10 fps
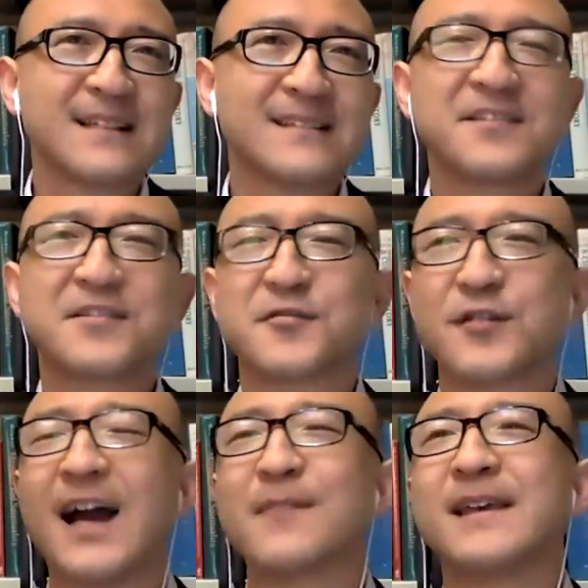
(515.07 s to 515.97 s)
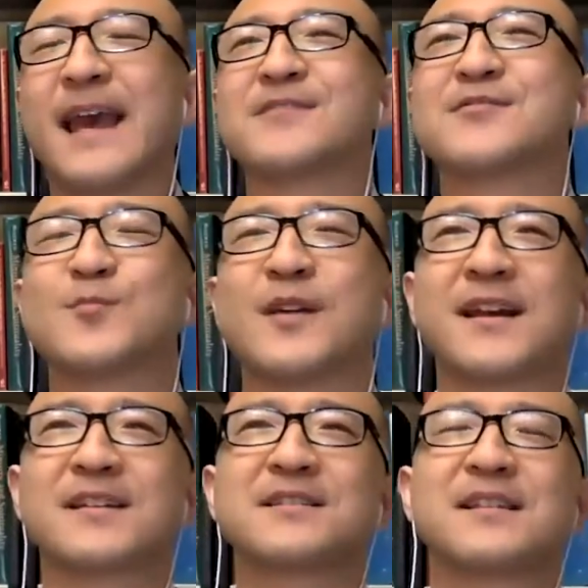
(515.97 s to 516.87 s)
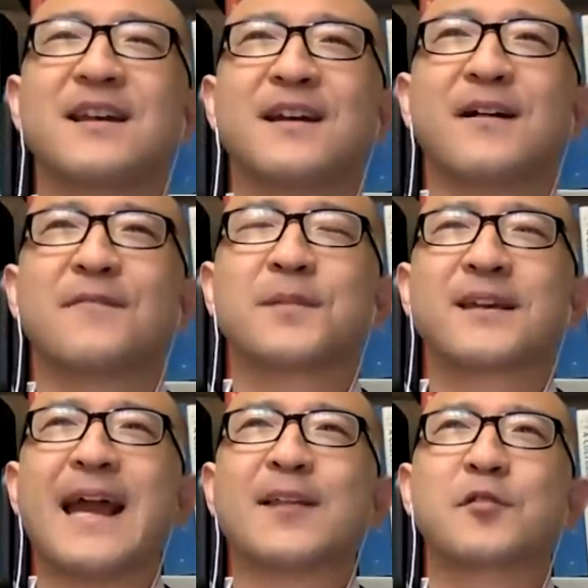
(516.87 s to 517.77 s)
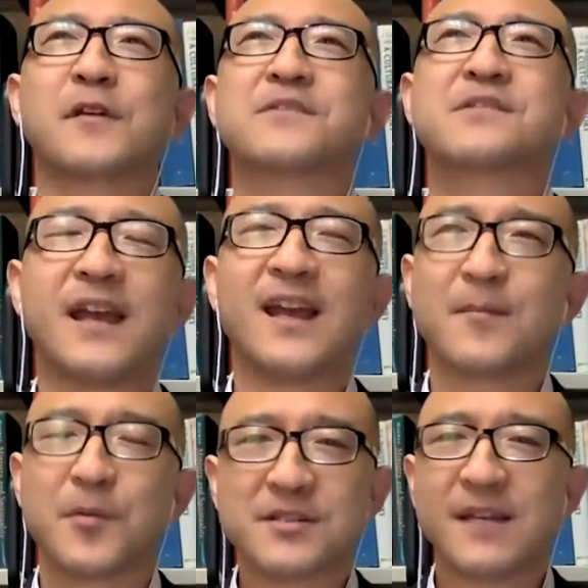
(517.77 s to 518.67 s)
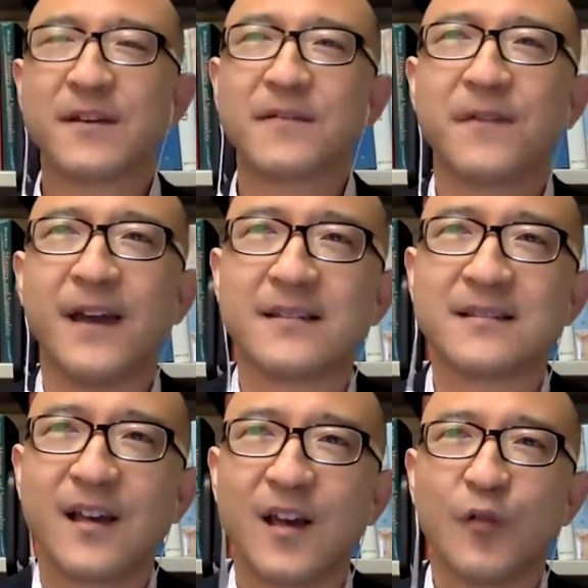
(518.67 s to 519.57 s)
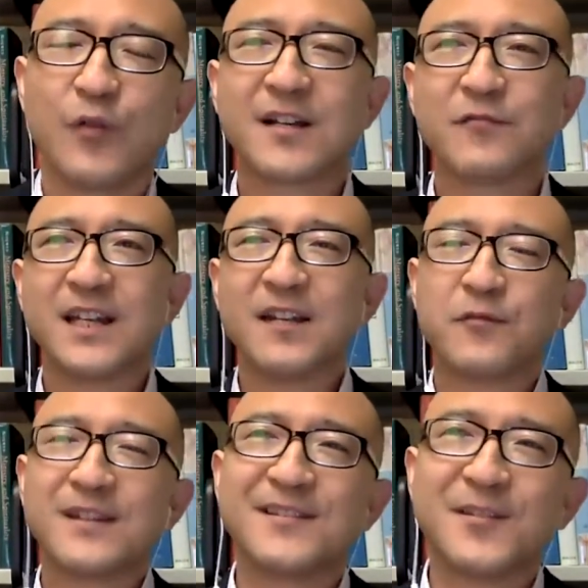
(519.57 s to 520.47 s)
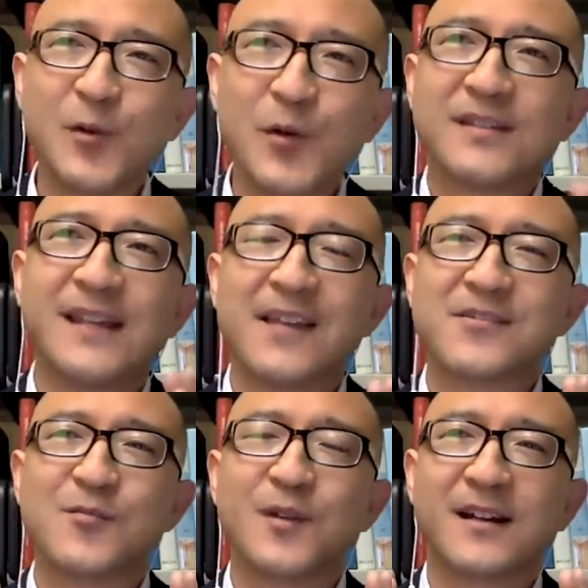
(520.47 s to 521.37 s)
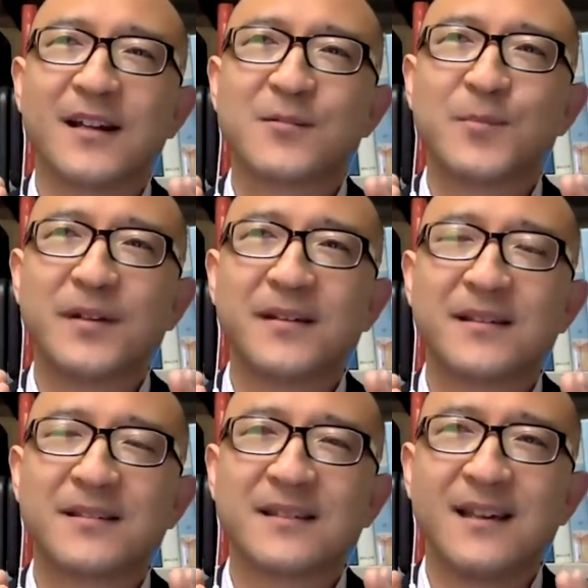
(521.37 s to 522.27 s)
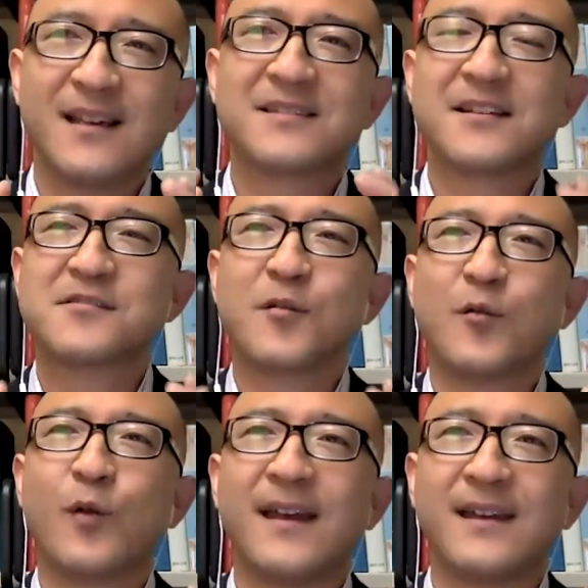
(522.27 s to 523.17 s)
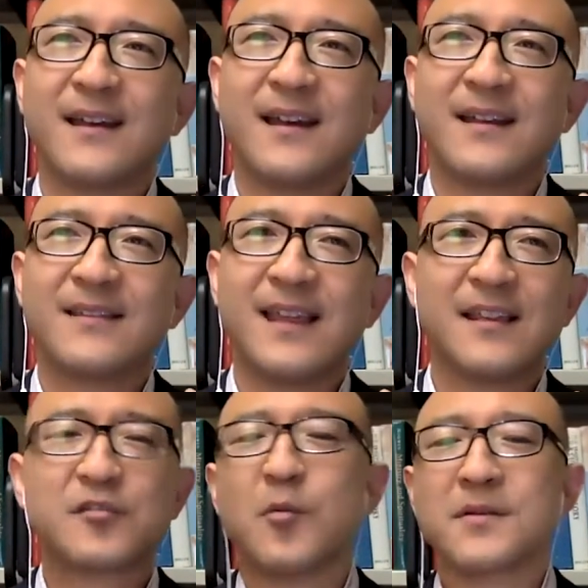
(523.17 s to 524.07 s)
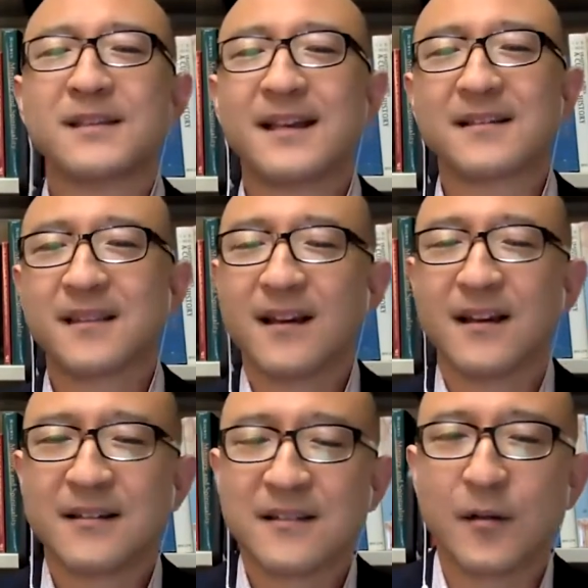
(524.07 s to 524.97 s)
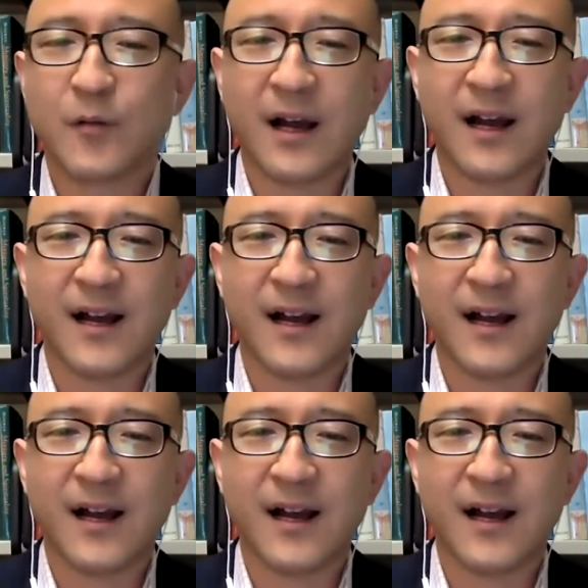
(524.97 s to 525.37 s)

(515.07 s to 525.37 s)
describing Asian Americans from the category of shame or saving face, we can really reduce the Asian American experience in such a way that it's almost like, watching